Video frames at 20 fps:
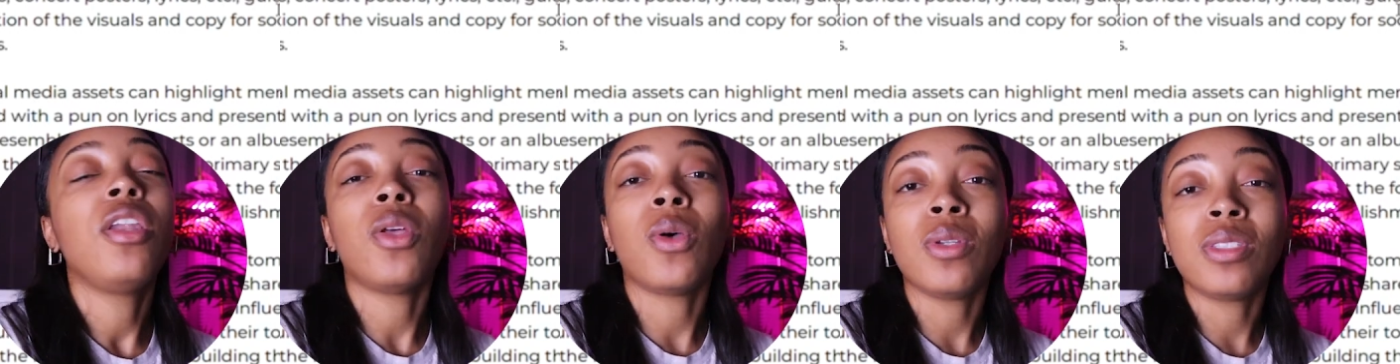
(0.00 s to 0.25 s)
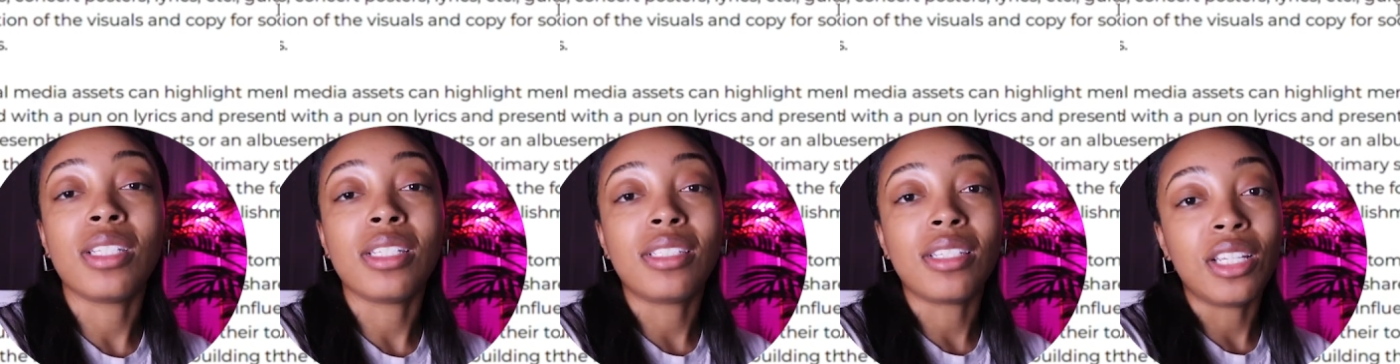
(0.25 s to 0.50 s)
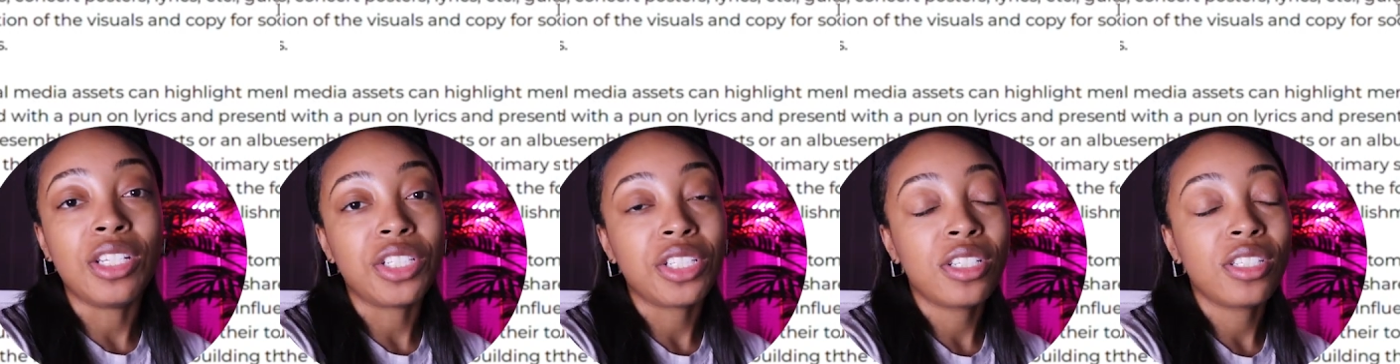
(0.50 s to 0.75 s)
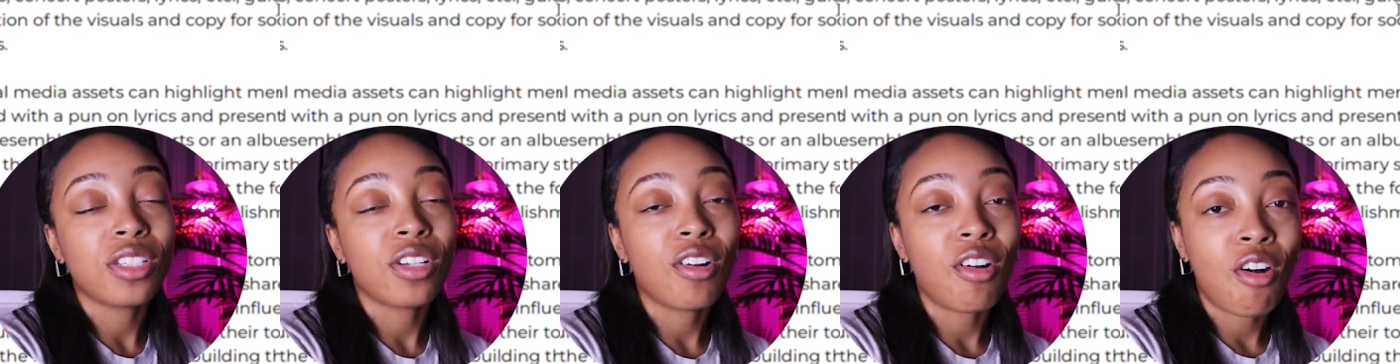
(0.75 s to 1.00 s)
those
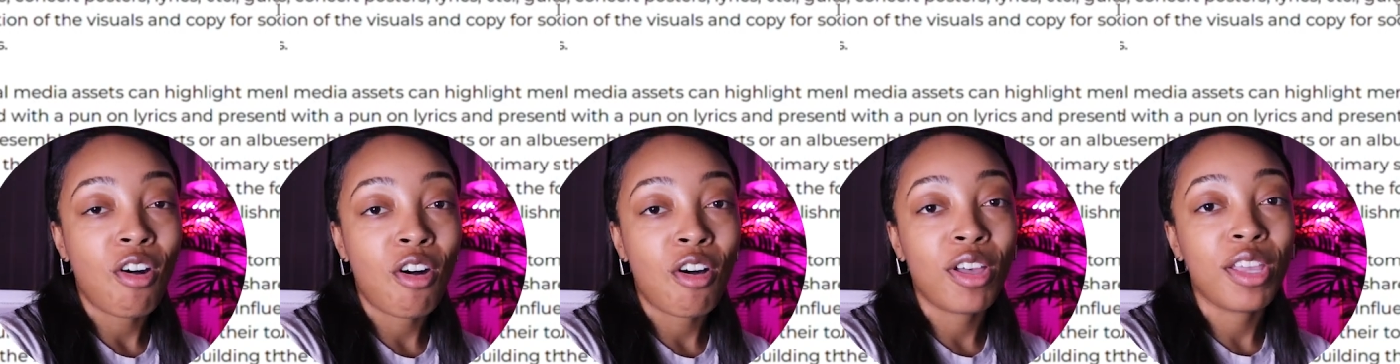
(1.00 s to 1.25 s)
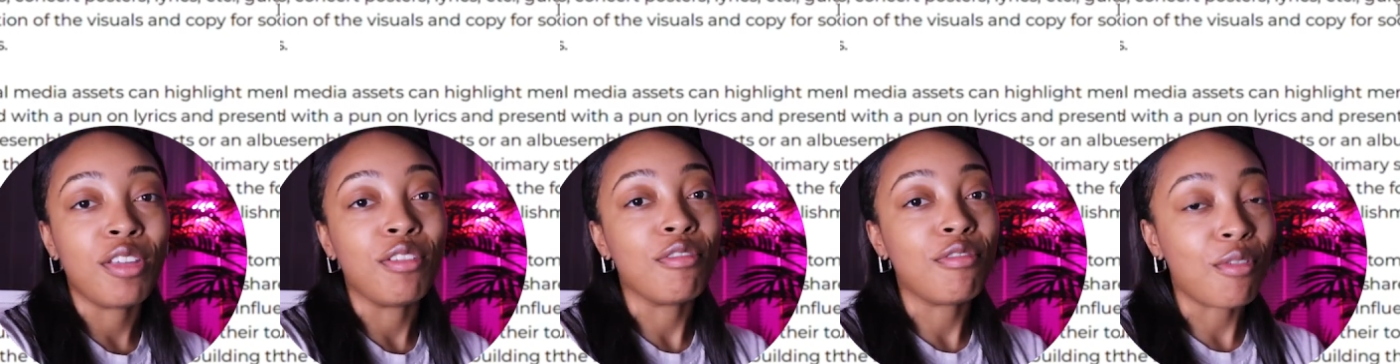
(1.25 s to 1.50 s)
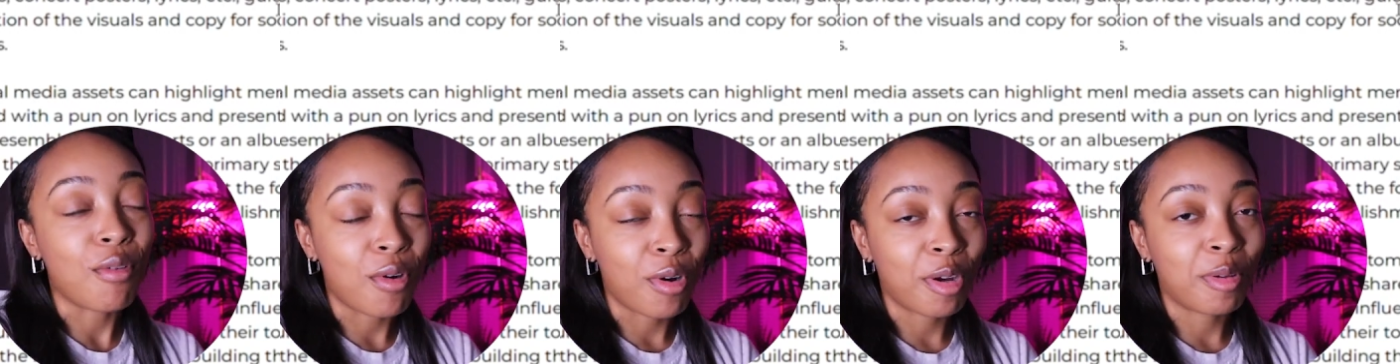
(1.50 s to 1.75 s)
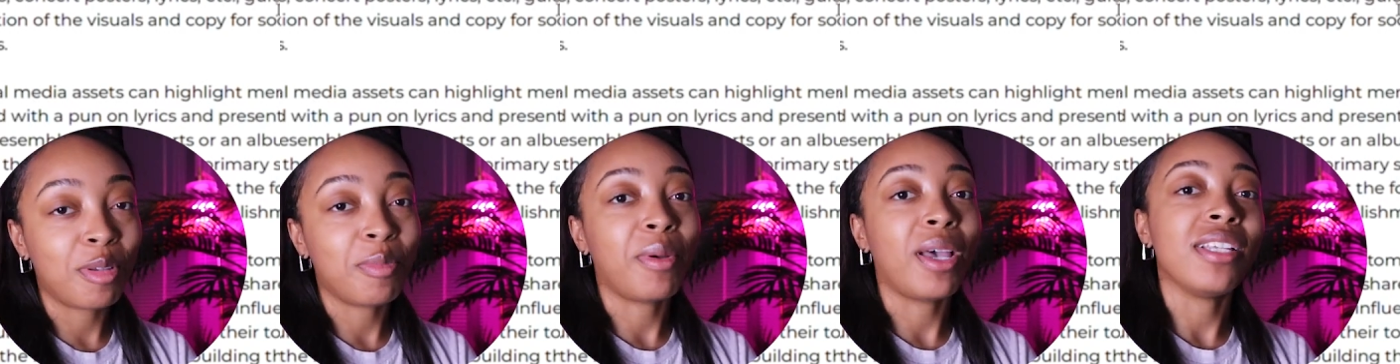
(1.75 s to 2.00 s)
decisions are all
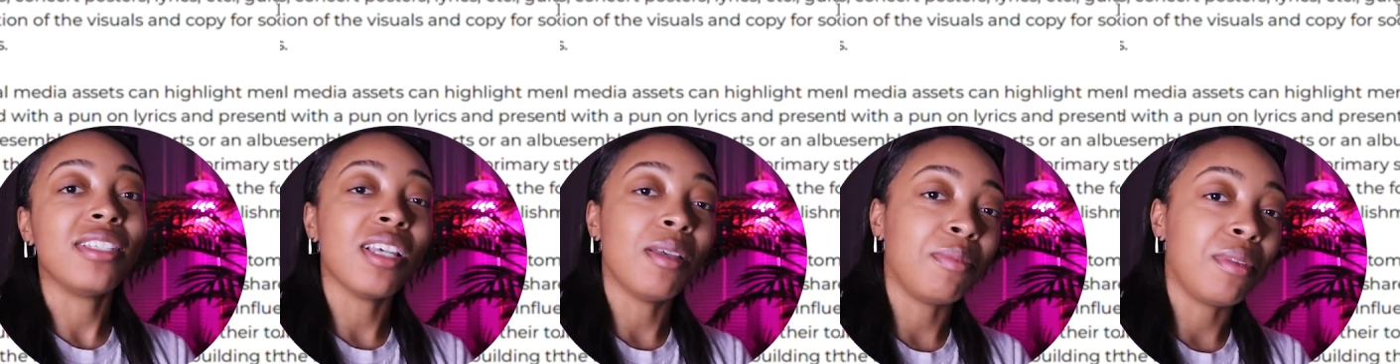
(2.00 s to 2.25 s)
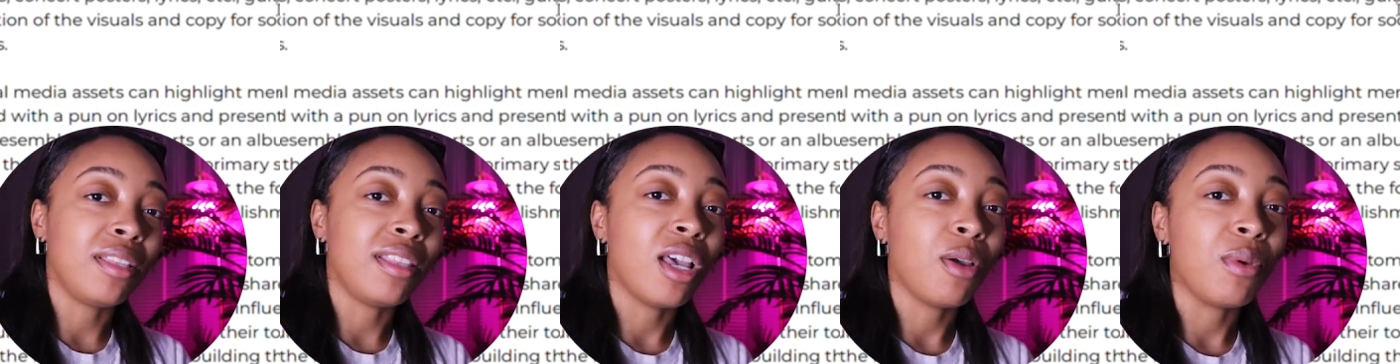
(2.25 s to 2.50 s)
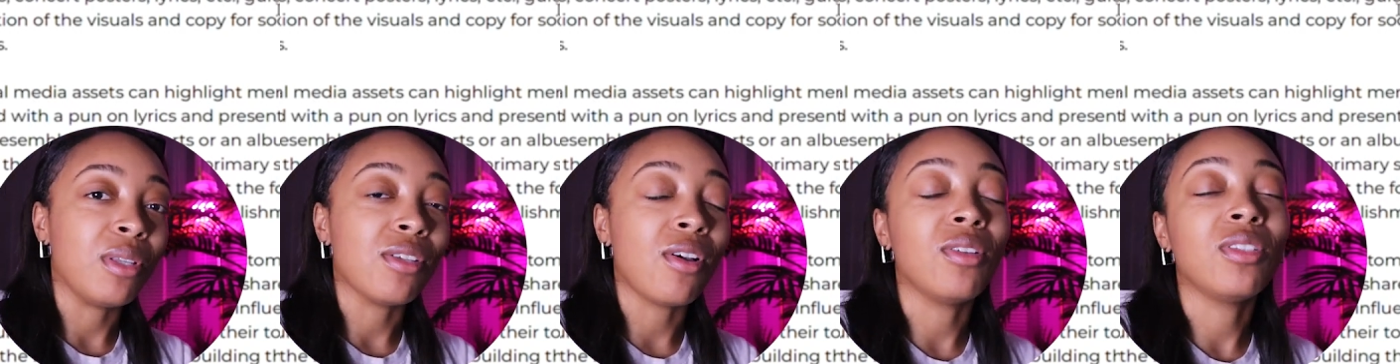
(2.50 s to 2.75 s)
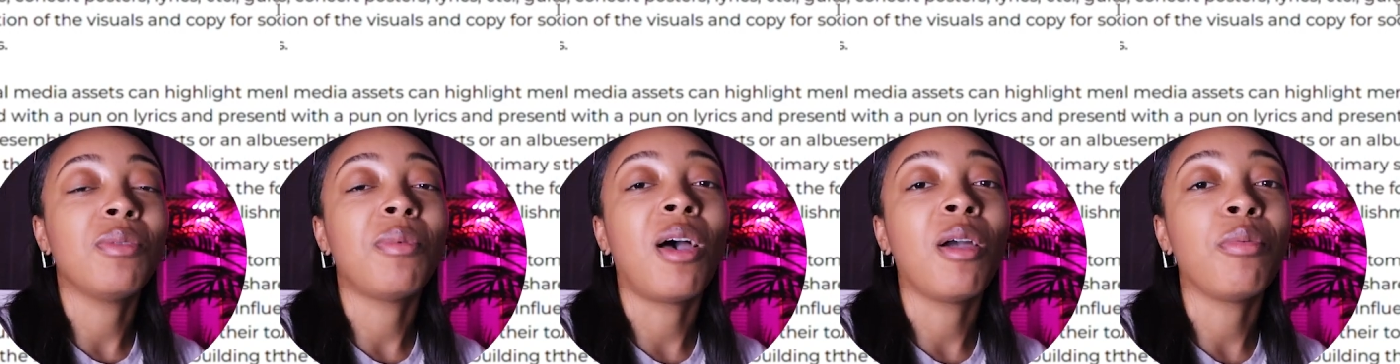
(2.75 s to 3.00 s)
informed by something that we
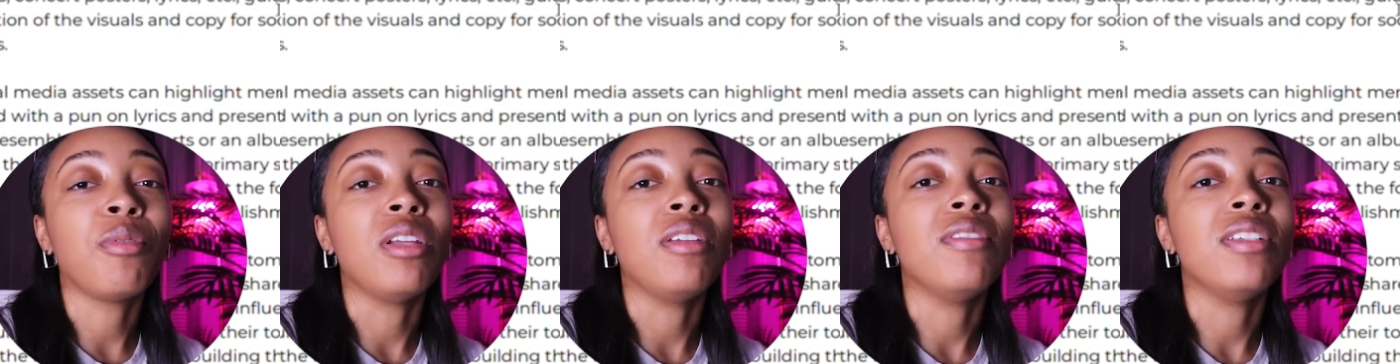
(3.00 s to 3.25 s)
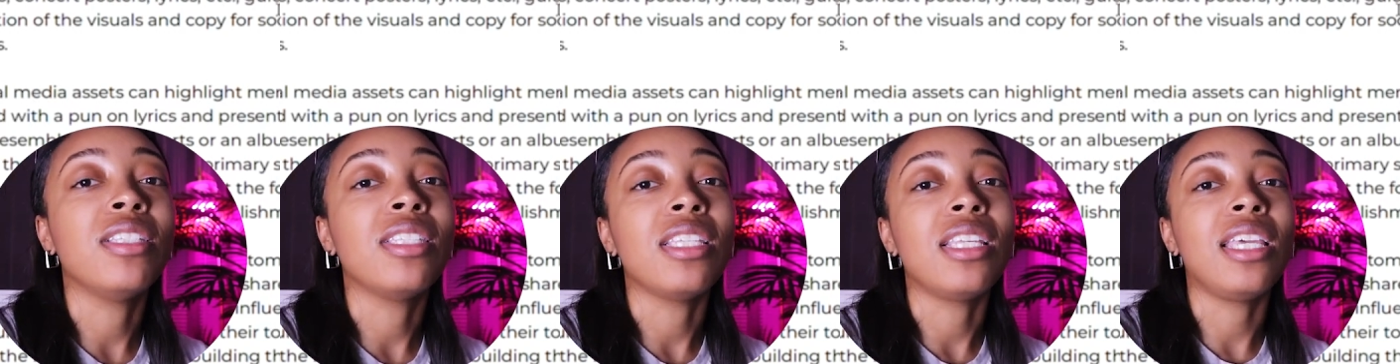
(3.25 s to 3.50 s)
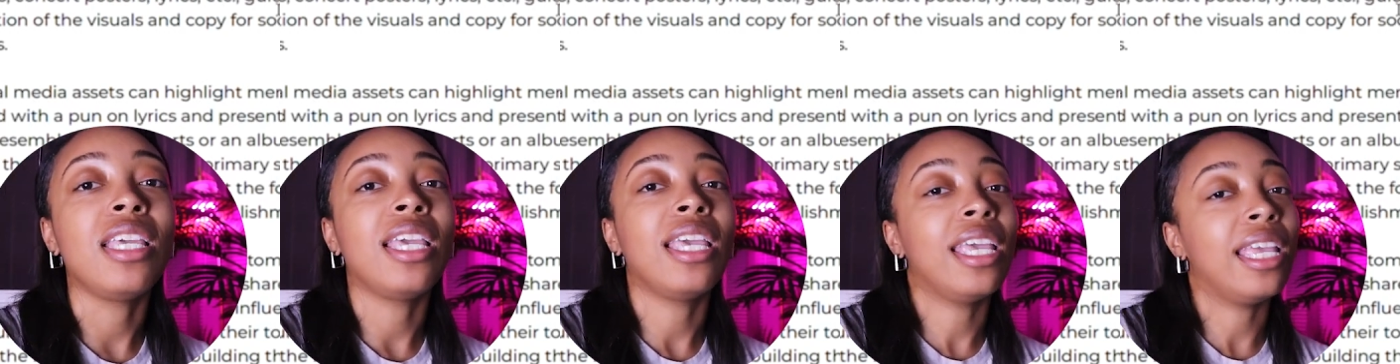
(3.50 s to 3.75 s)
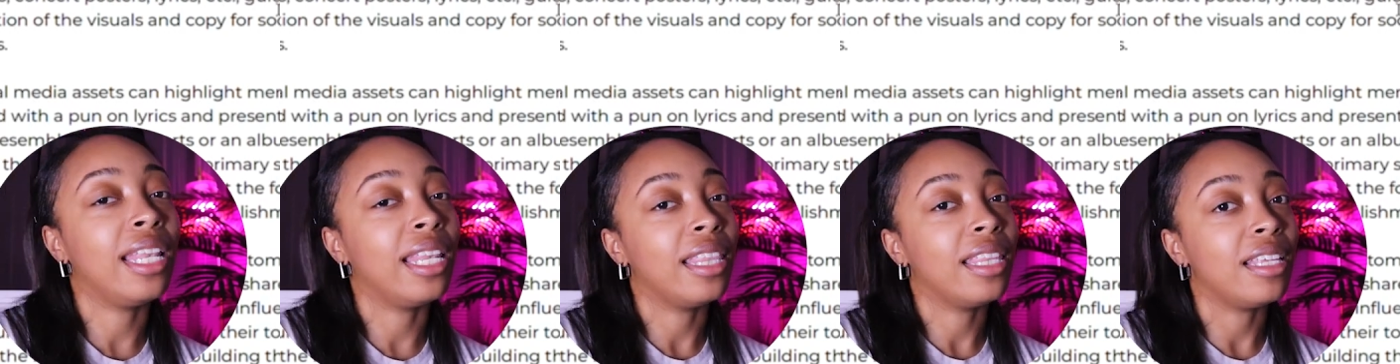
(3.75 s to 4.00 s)
talked about previously
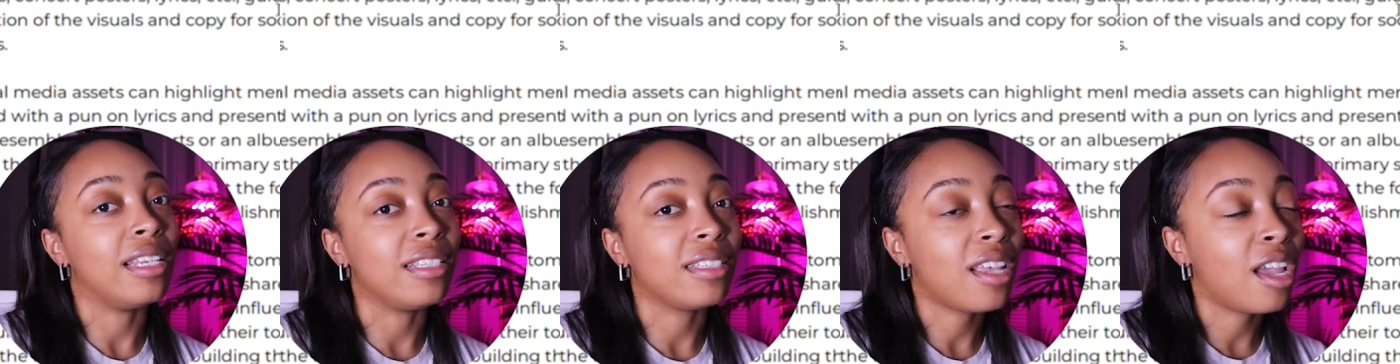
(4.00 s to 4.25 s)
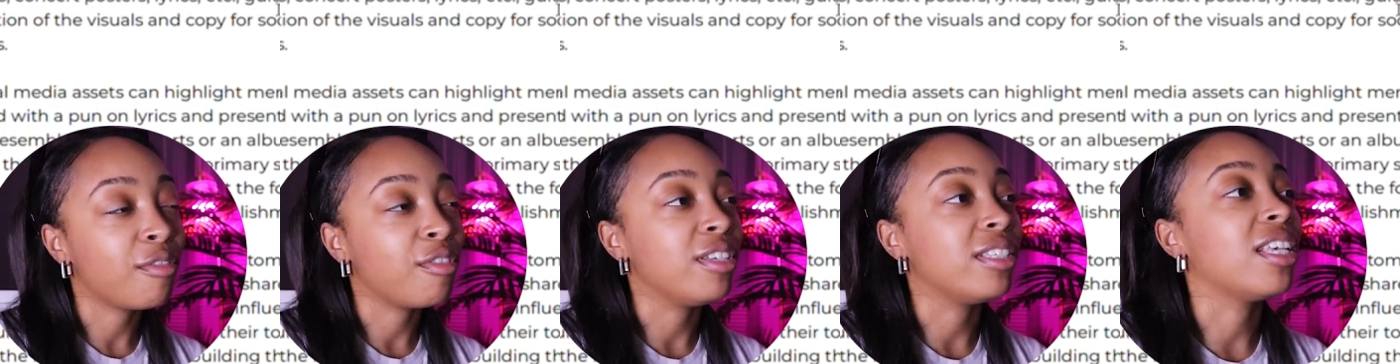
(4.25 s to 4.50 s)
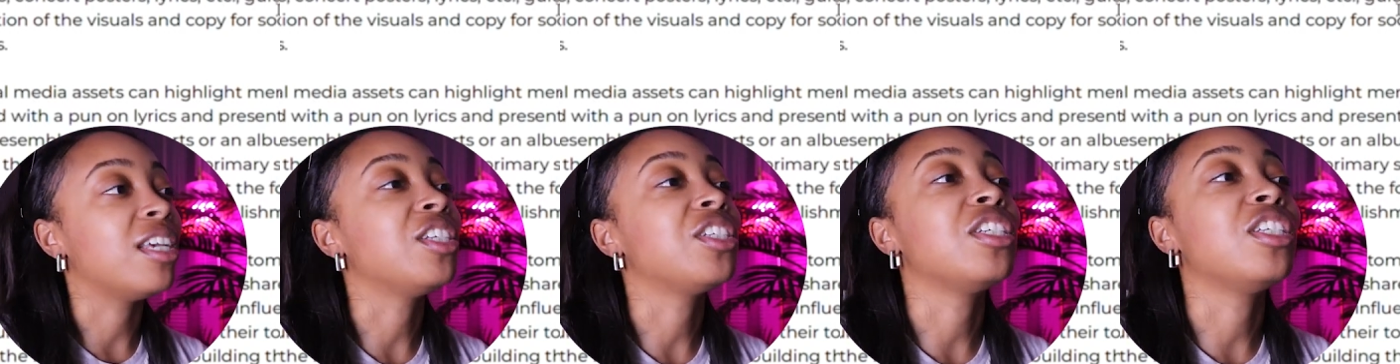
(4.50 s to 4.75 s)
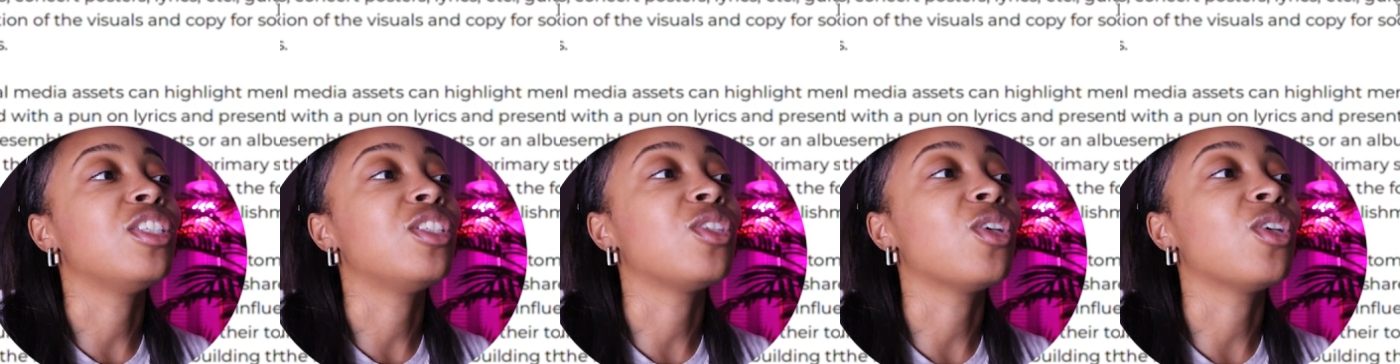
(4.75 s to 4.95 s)
in the discovery session.